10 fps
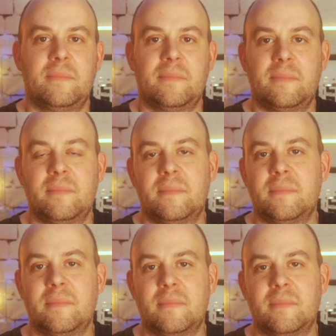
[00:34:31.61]

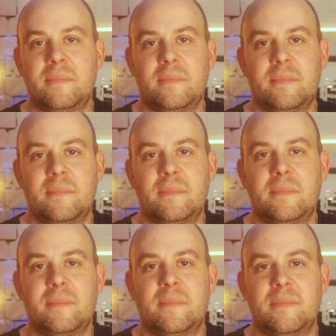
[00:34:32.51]

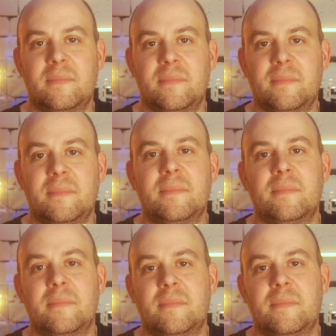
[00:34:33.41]

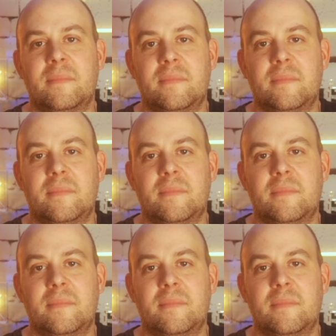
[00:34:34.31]
No words are spoken by the person on screen.